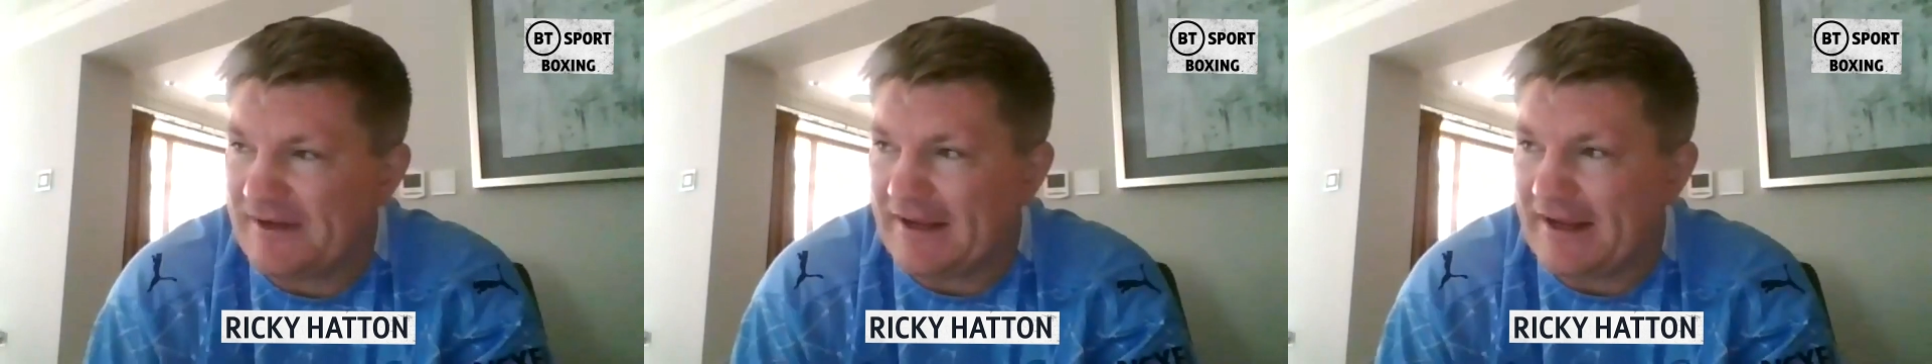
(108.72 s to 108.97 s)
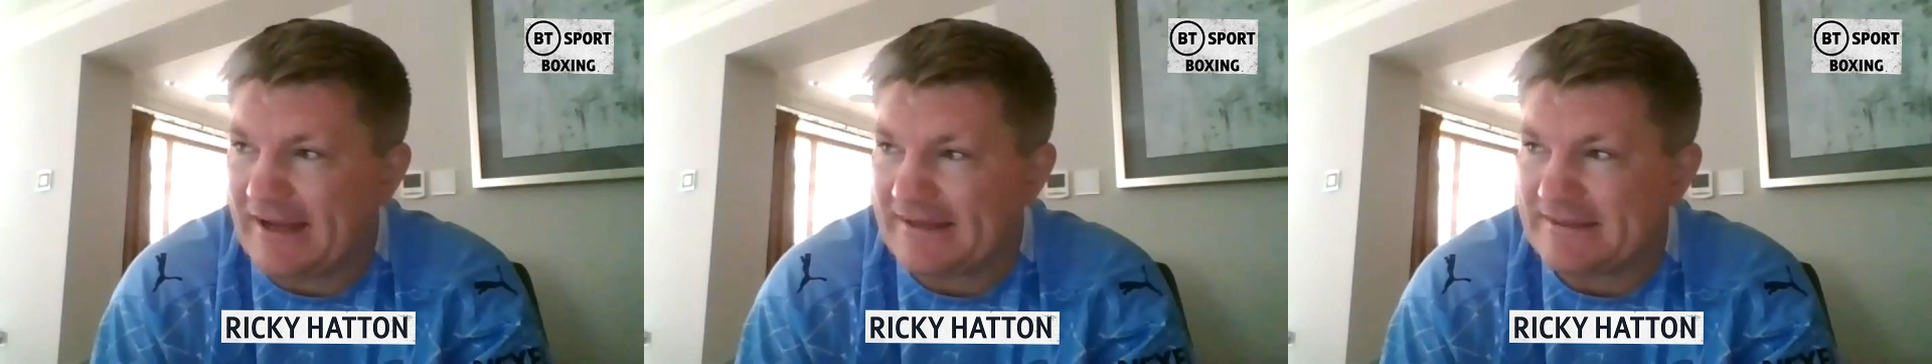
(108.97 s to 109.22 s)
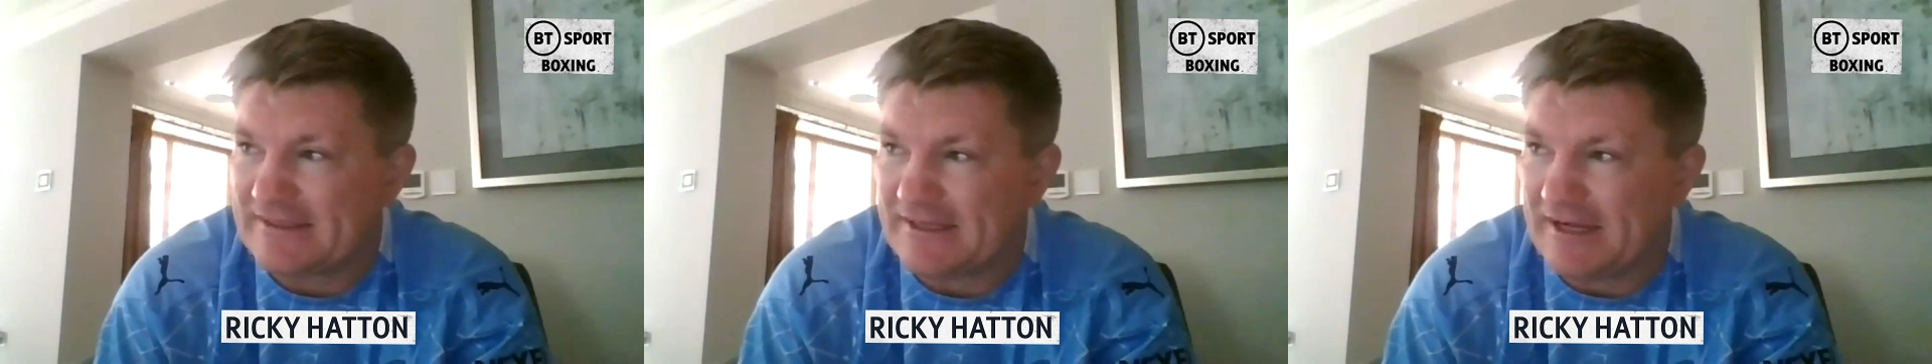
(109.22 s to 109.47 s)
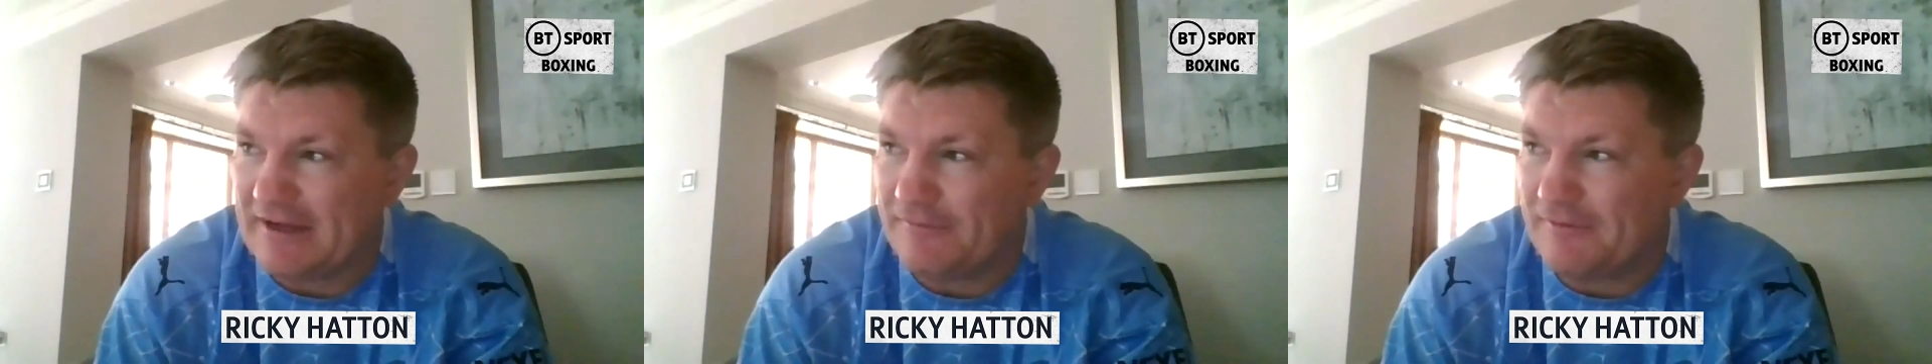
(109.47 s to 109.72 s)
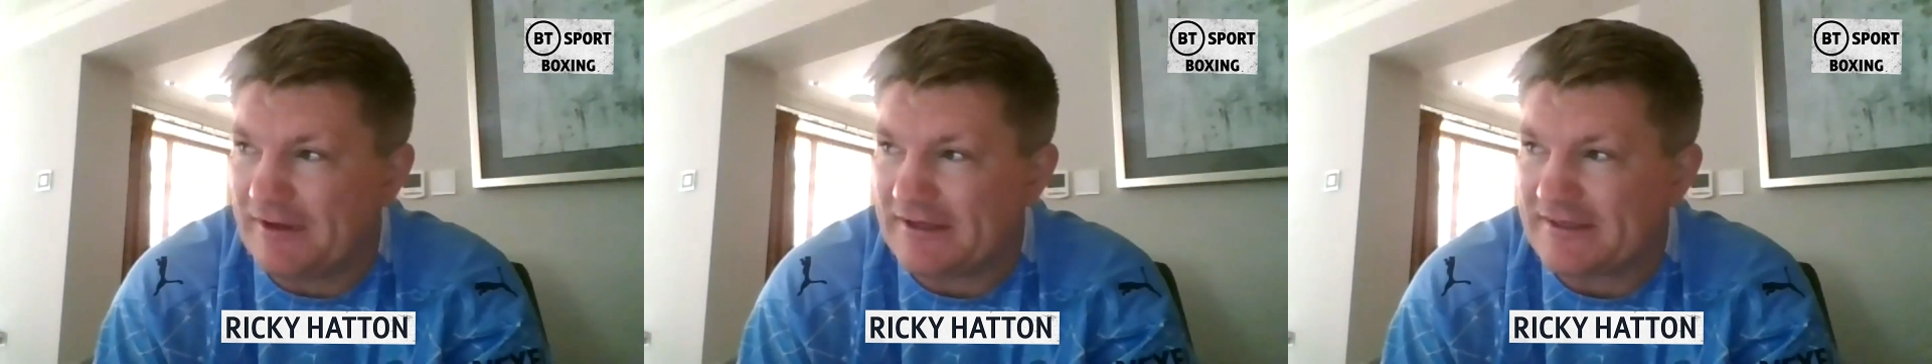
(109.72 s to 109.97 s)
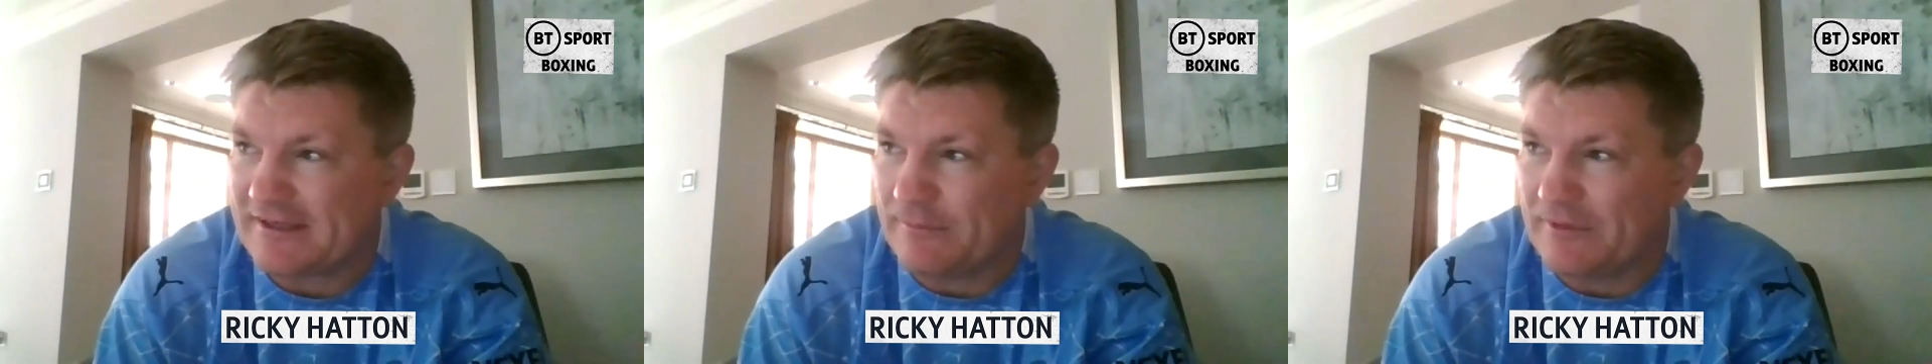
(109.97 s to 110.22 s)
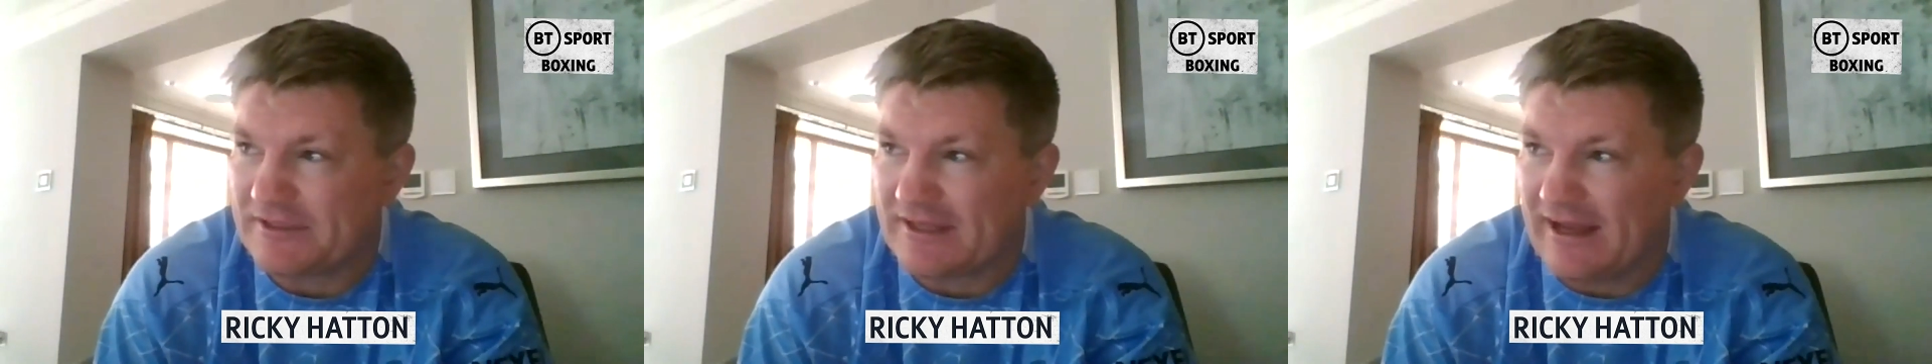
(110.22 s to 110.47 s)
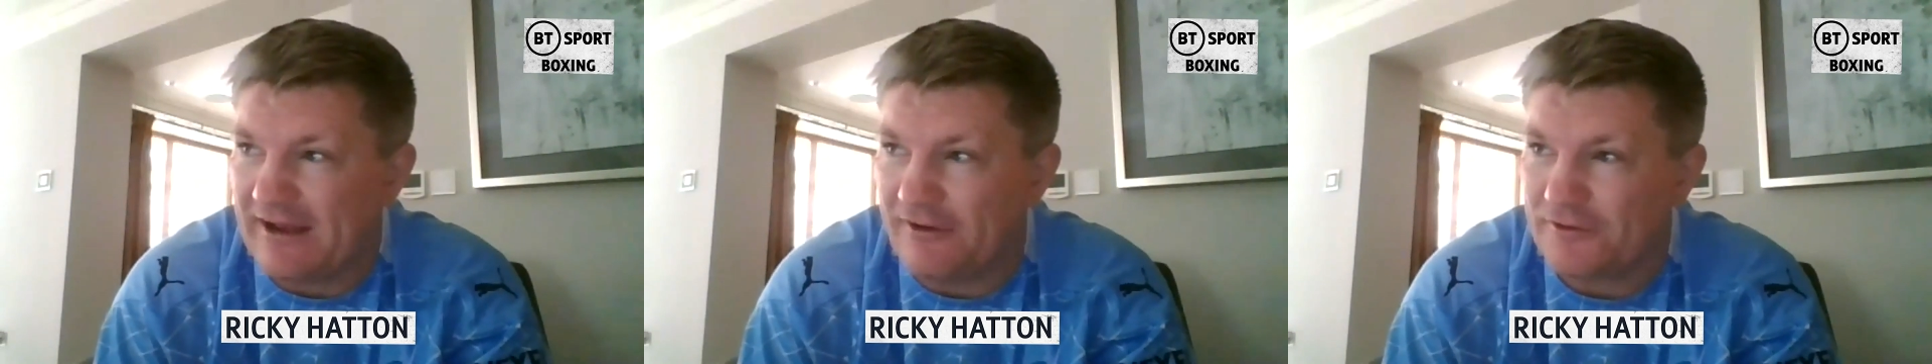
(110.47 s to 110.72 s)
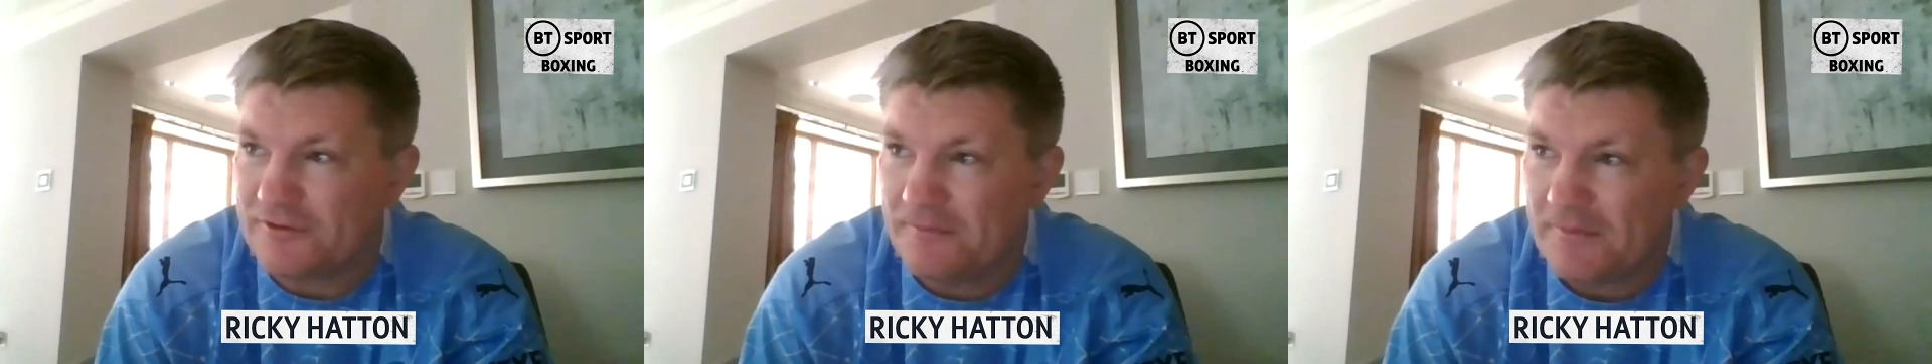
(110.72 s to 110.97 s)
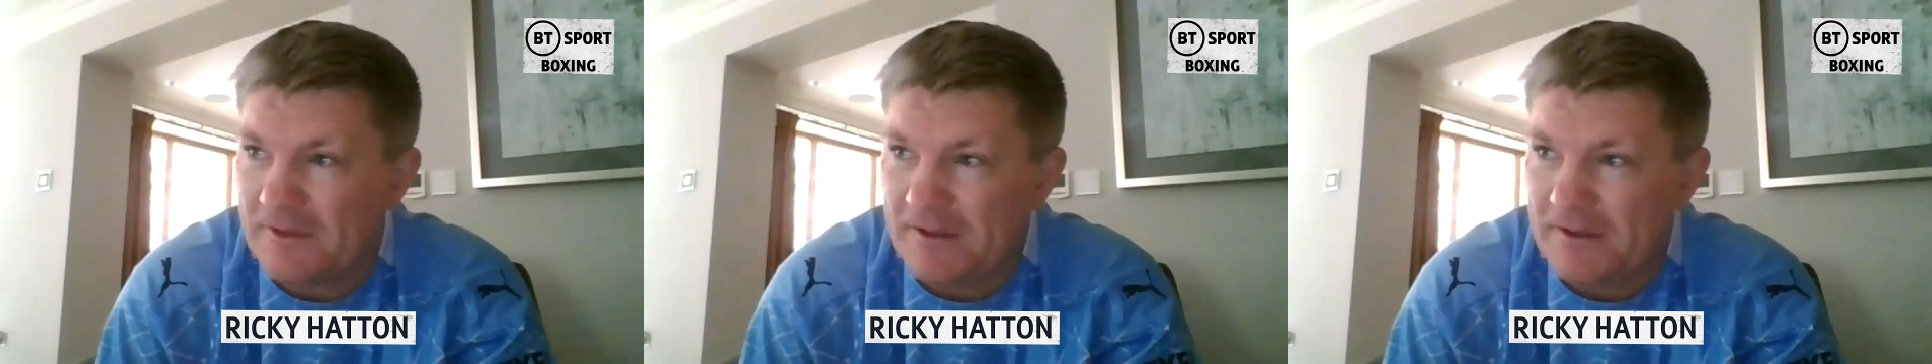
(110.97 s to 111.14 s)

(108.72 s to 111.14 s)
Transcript: Very hard to say. Very similar styles.